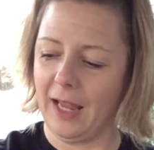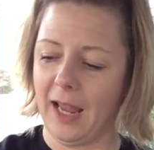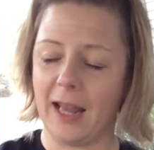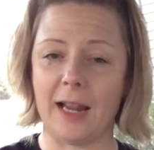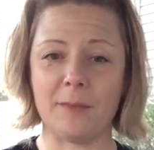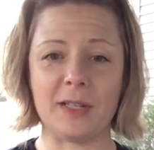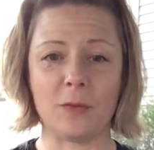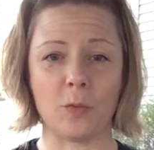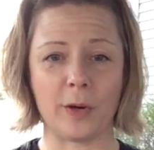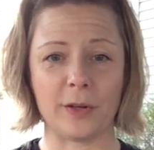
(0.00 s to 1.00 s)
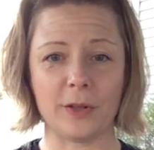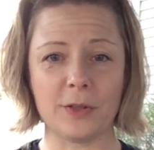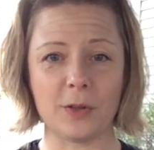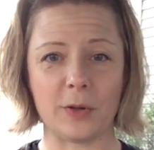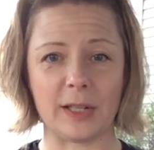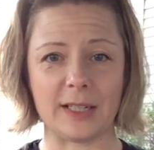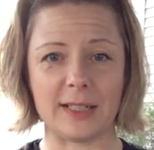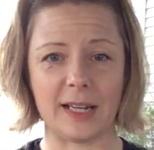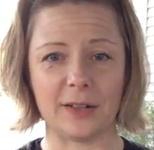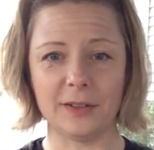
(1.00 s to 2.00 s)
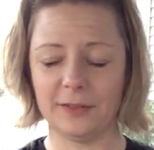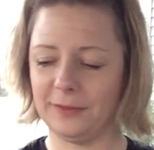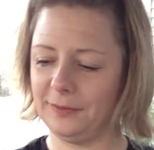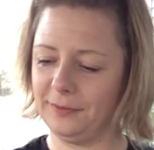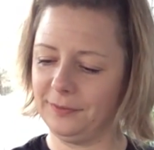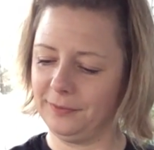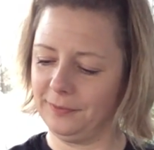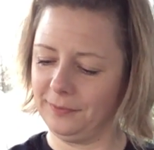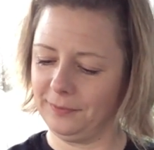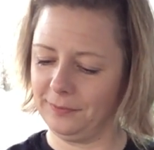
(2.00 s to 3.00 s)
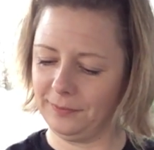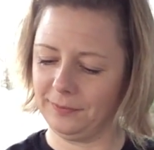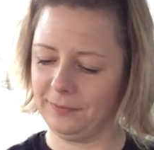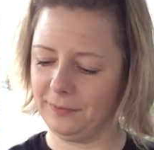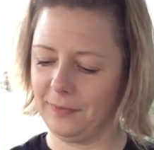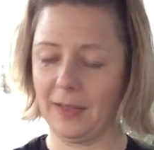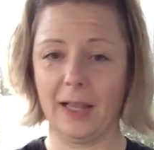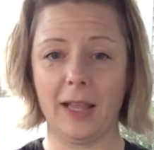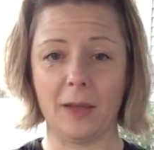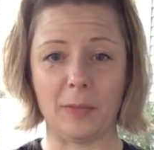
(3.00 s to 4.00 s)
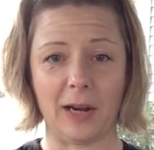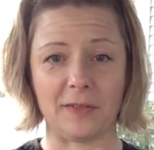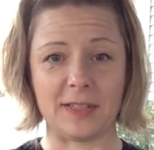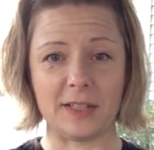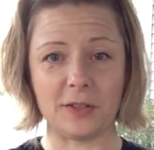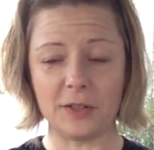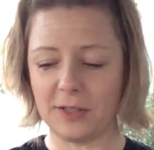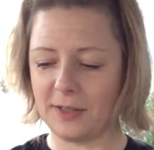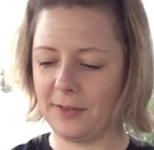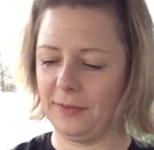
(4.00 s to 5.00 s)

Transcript: an empty water or soda container, a pair of scissors,